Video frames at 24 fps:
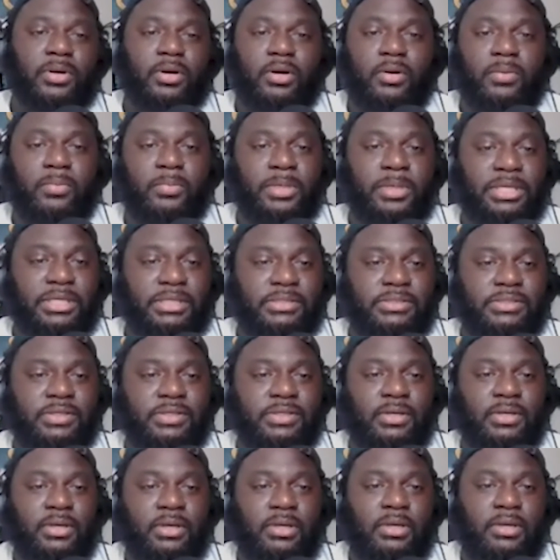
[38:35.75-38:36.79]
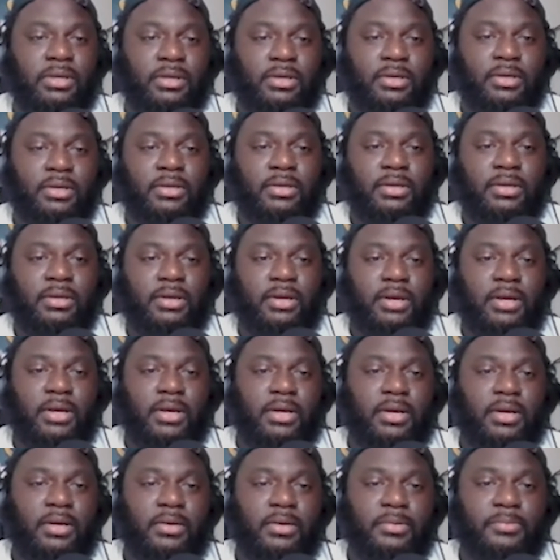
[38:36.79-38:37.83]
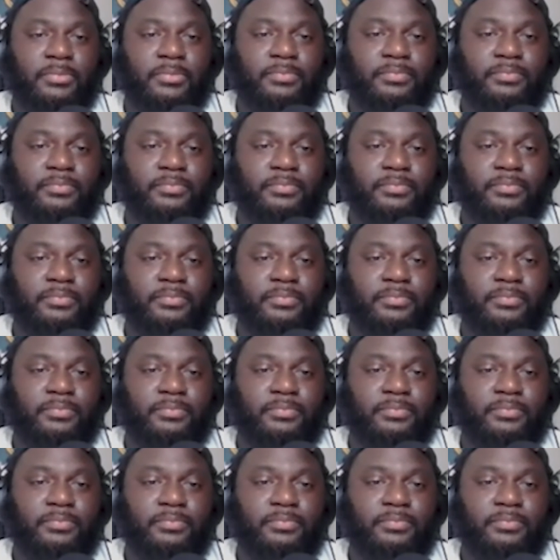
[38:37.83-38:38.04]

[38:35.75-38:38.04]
obese. And